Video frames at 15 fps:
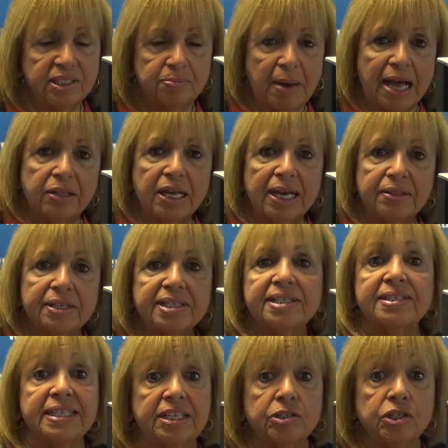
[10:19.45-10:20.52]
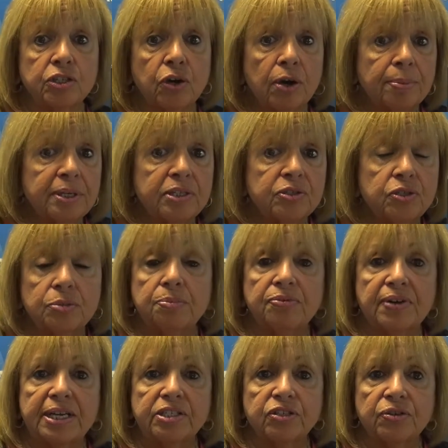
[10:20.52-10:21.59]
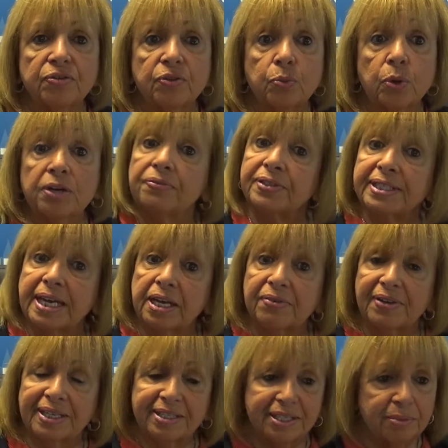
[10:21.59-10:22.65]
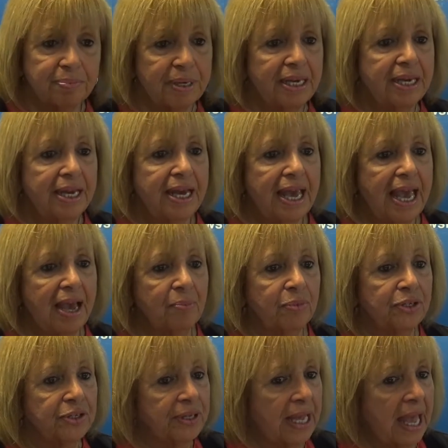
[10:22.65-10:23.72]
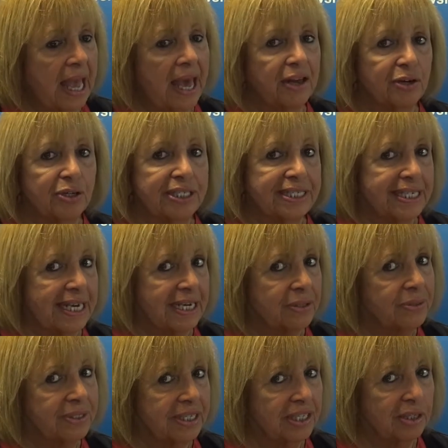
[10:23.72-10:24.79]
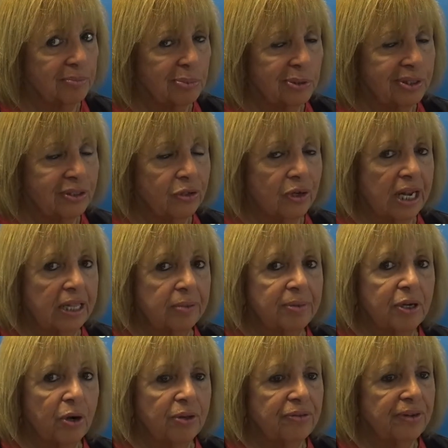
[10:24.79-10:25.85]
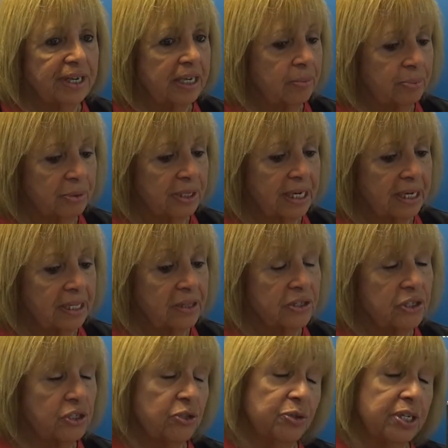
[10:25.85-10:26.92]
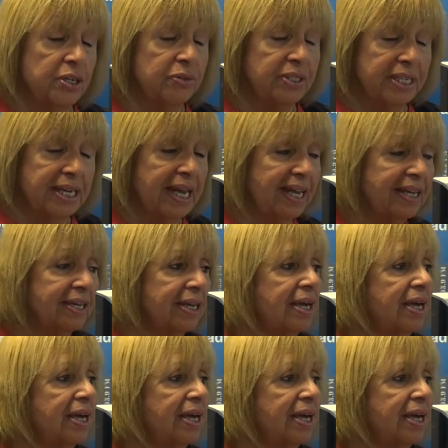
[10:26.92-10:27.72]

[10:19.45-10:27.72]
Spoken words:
Spotlight. This is Angie, Carpenter, supervisor of the wonderful town of Islip, and we're at our town's airport, Long Island MacArthur Airport, and in the studio today